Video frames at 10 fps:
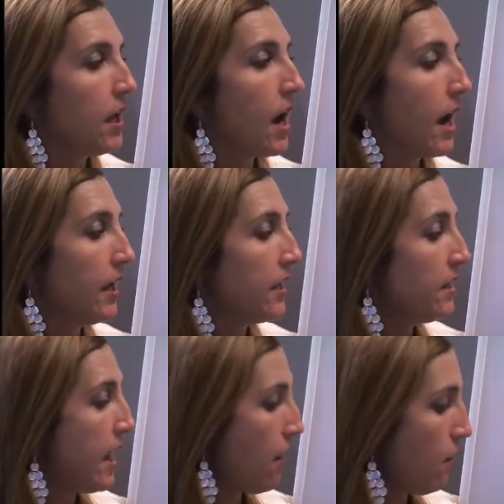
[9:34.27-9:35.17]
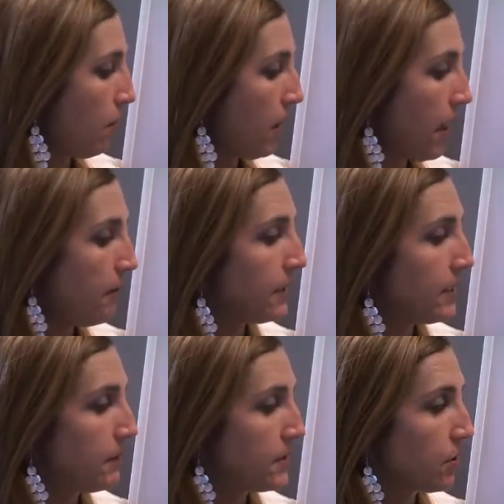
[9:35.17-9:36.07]
I can now apply my
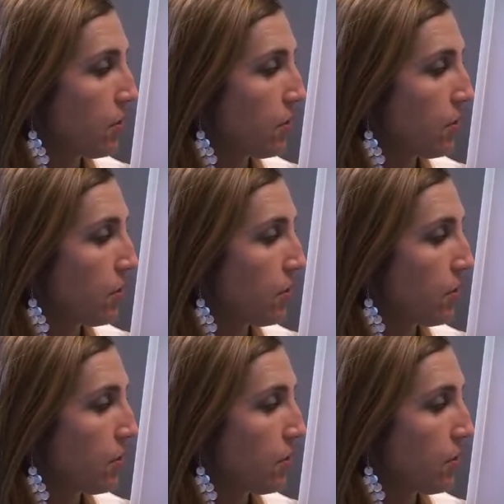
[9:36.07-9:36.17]
debits and